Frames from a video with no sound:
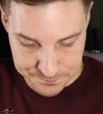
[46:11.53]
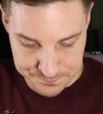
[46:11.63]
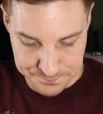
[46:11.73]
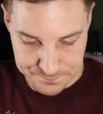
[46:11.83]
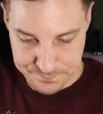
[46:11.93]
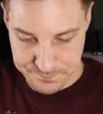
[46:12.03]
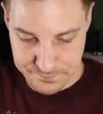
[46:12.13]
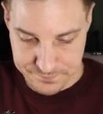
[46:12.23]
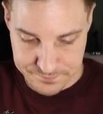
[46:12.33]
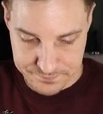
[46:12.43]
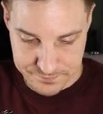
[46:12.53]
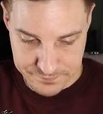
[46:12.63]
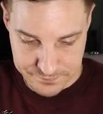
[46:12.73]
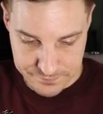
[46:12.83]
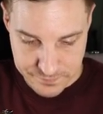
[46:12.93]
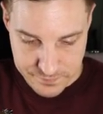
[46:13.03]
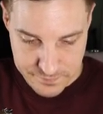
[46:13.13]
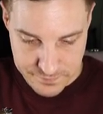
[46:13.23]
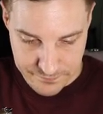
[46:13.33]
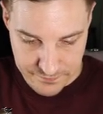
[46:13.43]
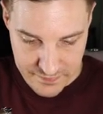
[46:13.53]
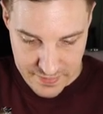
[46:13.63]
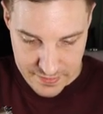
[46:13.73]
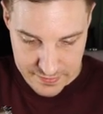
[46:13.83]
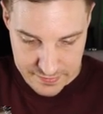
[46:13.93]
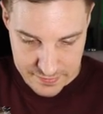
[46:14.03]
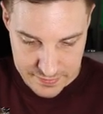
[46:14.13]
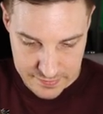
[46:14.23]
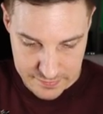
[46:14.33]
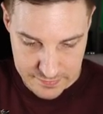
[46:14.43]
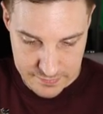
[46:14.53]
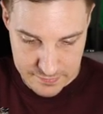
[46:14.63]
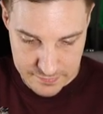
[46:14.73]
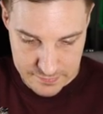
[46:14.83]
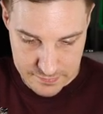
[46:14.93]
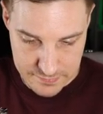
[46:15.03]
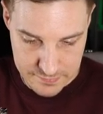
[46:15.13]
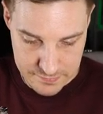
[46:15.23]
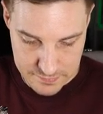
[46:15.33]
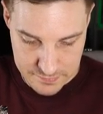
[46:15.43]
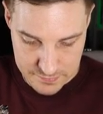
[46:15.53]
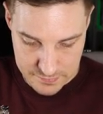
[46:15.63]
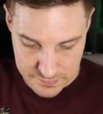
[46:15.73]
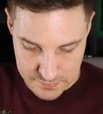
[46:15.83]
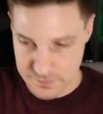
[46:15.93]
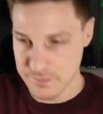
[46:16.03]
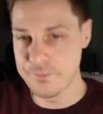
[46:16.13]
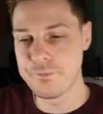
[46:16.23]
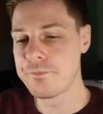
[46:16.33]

Nothing is said.